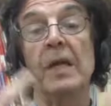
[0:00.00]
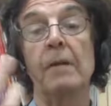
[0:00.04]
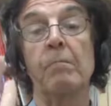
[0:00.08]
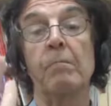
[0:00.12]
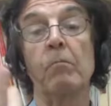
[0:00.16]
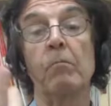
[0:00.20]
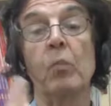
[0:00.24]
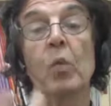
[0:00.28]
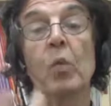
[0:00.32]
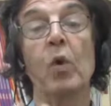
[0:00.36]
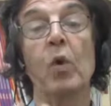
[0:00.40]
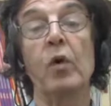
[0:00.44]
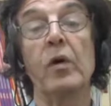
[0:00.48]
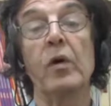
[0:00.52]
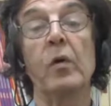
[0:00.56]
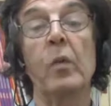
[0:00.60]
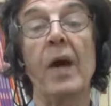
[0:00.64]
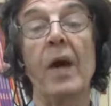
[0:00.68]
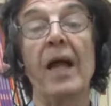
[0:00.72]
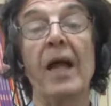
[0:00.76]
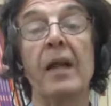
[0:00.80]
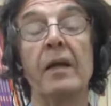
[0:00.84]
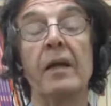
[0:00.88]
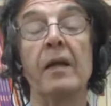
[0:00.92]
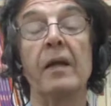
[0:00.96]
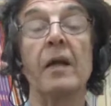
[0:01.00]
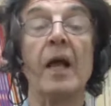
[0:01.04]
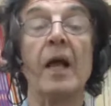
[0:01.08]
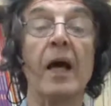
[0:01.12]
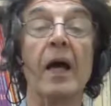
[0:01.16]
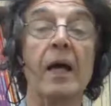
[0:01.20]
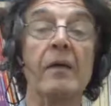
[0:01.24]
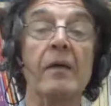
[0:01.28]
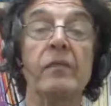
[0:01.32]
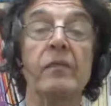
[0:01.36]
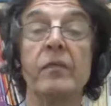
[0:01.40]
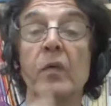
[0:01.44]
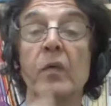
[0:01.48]
work well in
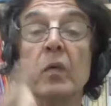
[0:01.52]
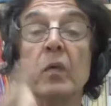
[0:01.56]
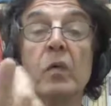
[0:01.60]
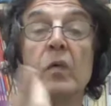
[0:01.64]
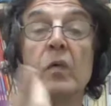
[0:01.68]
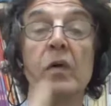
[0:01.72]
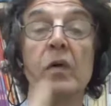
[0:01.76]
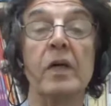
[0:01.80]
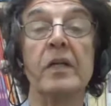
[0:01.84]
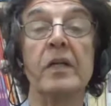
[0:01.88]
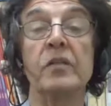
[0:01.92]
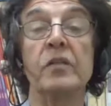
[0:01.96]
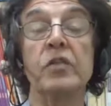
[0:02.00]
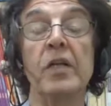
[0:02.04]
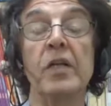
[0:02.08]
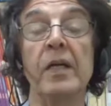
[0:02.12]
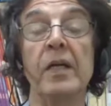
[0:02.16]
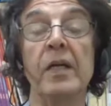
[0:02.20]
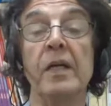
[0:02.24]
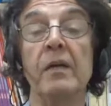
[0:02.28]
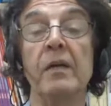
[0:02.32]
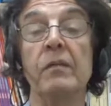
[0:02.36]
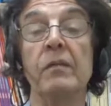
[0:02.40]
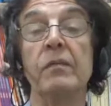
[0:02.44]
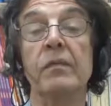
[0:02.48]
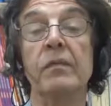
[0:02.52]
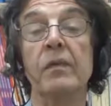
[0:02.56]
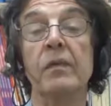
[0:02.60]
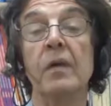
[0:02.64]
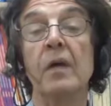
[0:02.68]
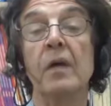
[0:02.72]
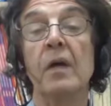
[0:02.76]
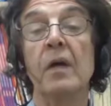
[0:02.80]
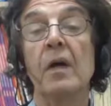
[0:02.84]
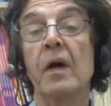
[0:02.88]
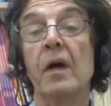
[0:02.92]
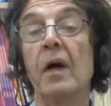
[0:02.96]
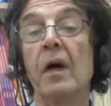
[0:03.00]
life or achieve.
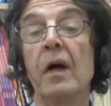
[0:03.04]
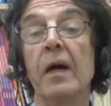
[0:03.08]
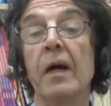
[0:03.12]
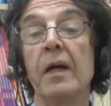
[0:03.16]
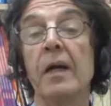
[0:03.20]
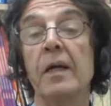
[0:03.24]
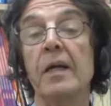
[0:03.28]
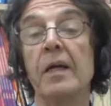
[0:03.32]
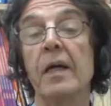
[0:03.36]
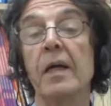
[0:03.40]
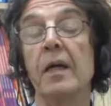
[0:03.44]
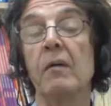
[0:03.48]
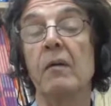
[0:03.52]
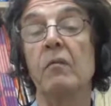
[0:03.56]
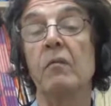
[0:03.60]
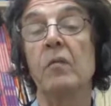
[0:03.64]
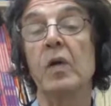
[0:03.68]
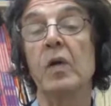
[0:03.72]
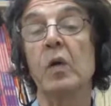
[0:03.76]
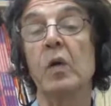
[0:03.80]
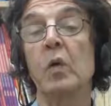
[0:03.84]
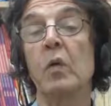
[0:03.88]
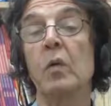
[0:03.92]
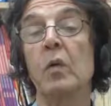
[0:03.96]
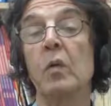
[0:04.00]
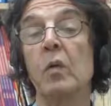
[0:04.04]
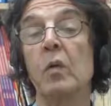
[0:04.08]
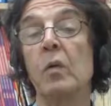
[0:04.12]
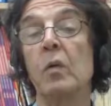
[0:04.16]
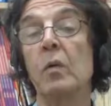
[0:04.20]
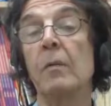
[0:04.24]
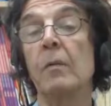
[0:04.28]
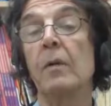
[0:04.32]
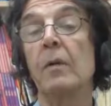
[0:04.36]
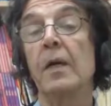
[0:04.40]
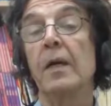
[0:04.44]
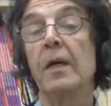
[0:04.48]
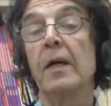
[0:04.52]
I can
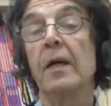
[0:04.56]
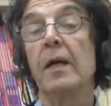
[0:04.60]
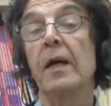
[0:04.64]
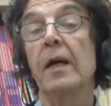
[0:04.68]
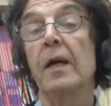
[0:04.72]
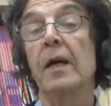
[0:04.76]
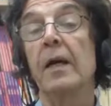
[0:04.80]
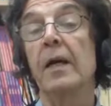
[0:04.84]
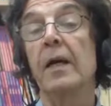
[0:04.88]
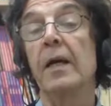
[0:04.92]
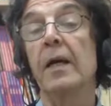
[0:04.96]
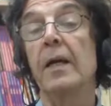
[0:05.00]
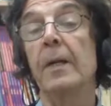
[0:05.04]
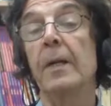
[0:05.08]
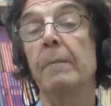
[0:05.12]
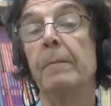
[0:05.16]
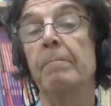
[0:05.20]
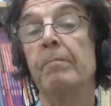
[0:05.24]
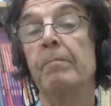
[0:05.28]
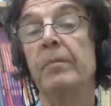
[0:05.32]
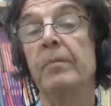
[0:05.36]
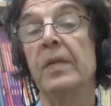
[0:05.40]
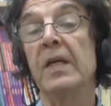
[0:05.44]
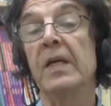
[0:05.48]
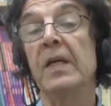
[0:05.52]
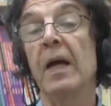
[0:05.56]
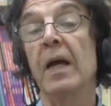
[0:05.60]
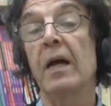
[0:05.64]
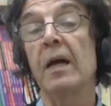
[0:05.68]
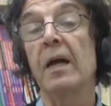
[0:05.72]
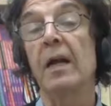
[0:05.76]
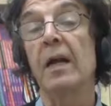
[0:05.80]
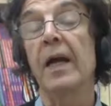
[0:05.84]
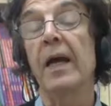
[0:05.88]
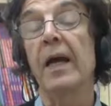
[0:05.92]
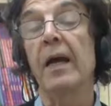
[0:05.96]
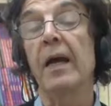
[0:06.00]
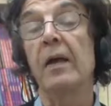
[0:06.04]
recall a young
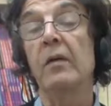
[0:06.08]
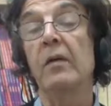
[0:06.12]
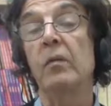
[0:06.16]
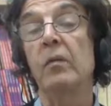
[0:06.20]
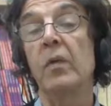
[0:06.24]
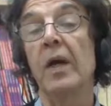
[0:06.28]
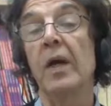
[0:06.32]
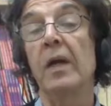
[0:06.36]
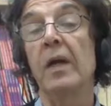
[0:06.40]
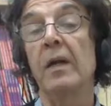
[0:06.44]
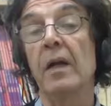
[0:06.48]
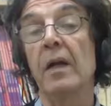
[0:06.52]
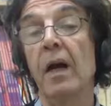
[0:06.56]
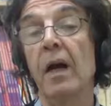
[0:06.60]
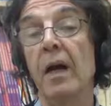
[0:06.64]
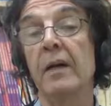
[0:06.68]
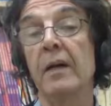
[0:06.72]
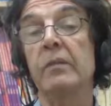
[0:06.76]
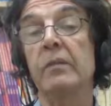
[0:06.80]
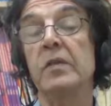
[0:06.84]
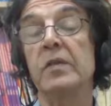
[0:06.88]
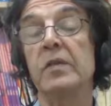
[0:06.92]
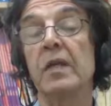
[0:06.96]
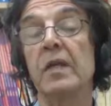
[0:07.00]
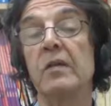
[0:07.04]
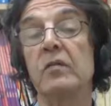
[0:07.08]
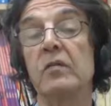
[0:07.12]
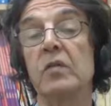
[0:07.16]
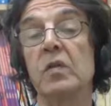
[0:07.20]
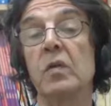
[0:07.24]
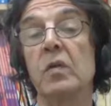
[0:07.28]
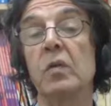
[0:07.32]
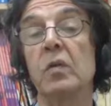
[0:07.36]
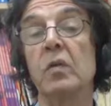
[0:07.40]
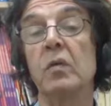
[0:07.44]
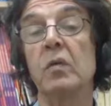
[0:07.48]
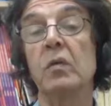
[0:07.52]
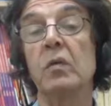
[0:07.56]
lad when I was at
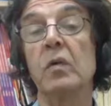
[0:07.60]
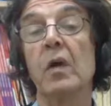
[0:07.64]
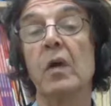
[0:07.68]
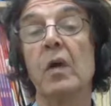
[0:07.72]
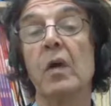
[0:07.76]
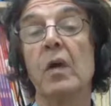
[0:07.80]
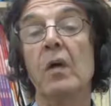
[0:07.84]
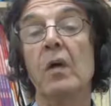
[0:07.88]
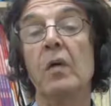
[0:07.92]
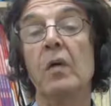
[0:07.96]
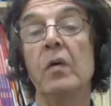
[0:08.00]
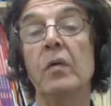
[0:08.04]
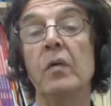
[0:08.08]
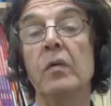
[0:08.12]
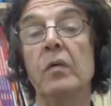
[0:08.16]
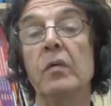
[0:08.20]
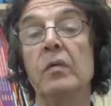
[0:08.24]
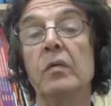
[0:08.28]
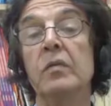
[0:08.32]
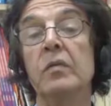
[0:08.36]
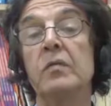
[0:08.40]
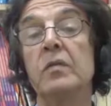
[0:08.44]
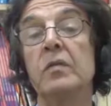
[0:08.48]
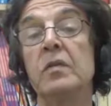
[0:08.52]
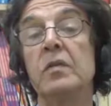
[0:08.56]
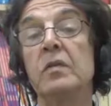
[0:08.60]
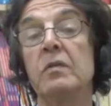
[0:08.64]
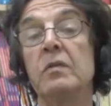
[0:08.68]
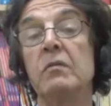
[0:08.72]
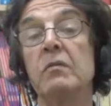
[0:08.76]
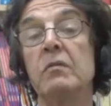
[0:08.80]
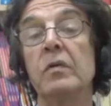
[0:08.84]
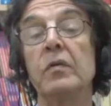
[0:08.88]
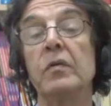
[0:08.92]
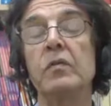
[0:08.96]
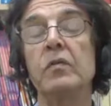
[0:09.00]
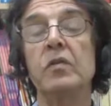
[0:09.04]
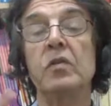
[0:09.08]
school who
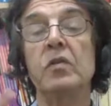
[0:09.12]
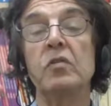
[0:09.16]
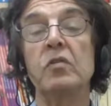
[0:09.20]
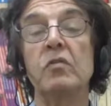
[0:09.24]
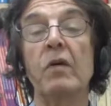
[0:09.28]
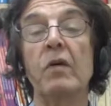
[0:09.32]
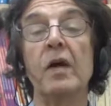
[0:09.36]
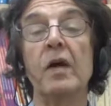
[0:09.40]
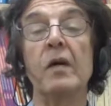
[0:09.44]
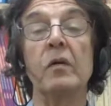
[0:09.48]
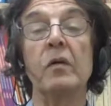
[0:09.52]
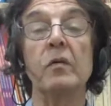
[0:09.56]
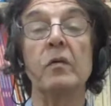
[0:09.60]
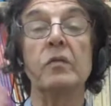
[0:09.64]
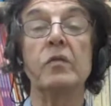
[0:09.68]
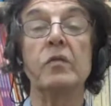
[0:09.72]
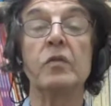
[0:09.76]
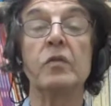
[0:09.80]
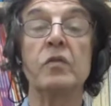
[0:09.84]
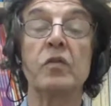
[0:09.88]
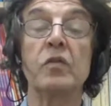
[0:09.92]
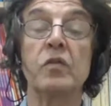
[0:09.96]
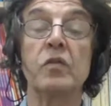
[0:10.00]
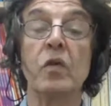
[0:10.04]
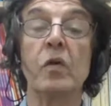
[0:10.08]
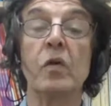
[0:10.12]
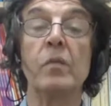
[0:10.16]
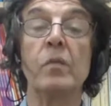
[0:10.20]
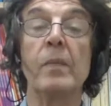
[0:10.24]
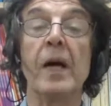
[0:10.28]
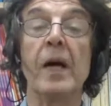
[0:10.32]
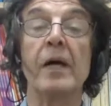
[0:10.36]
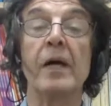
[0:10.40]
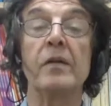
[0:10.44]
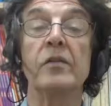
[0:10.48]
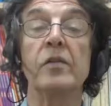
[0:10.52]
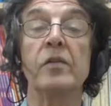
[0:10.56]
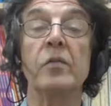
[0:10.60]
struggled so
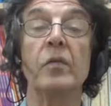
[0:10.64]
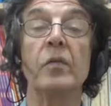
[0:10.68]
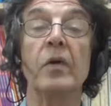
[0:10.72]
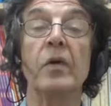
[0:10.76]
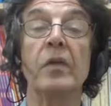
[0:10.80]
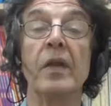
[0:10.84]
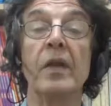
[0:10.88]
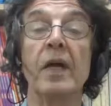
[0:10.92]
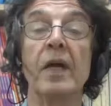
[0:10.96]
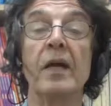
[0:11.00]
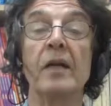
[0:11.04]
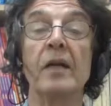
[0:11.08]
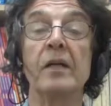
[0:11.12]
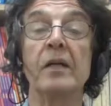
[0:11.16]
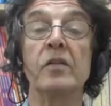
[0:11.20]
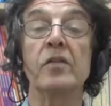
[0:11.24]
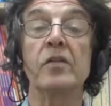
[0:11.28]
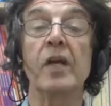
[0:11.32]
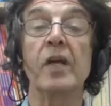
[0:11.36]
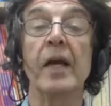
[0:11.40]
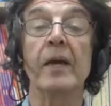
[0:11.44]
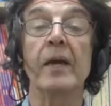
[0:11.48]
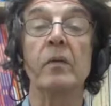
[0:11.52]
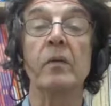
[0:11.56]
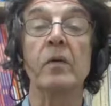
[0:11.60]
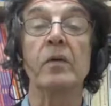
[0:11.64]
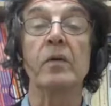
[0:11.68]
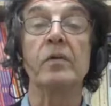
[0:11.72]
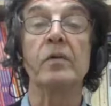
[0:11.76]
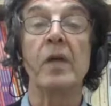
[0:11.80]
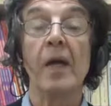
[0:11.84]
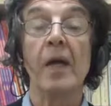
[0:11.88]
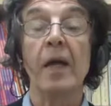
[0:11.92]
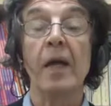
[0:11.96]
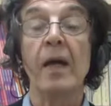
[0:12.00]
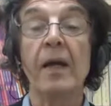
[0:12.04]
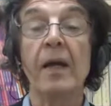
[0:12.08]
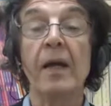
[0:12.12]
much with English language,
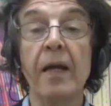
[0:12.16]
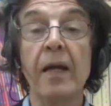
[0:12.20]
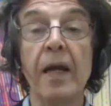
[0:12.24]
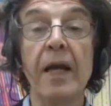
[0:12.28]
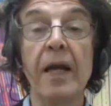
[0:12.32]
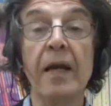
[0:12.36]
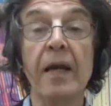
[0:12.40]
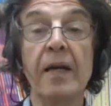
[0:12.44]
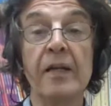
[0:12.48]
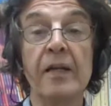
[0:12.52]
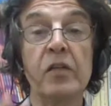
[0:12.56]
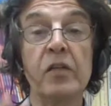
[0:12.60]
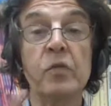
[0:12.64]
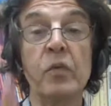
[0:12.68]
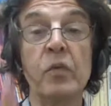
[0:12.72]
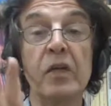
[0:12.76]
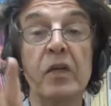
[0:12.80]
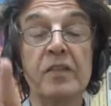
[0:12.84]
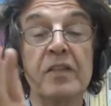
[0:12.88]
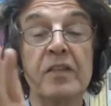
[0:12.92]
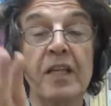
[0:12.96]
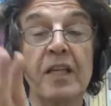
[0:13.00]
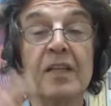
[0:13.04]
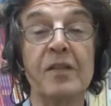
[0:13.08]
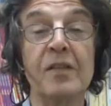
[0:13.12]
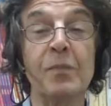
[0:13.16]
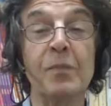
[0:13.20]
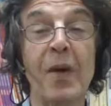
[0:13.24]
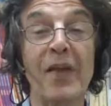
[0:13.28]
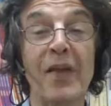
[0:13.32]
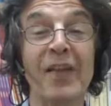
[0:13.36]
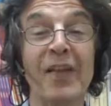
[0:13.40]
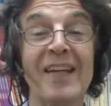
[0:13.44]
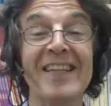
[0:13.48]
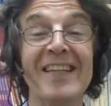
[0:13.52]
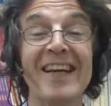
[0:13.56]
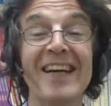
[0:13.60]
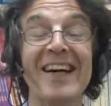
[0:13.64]
and English was his
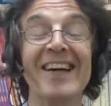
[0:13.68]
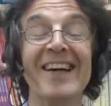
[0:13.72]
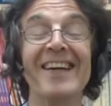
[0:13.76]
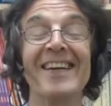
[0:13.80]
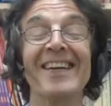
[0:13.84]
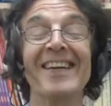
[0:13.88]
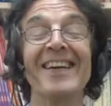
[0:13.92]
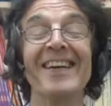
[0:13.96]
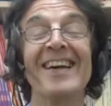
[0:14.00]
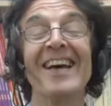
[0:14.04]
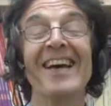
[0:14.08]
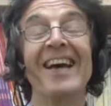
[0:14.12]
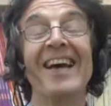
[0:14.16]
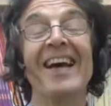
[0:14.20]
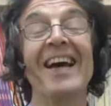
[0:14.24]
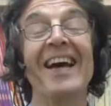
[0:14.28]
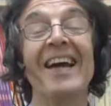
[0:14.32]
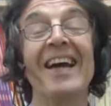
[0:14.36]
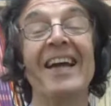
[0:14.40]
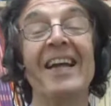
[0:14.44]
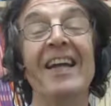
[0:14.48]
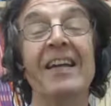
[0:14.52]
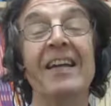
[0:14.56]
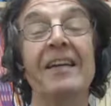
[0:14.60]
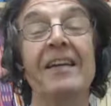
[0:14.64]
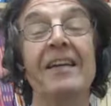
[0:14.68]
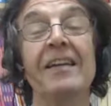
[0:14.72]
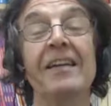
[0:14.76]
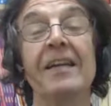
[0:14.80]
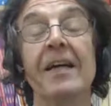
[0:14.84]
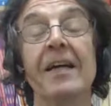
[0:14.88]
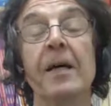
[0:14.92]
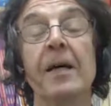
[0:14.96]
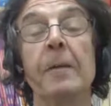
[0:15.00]
mother tongue. And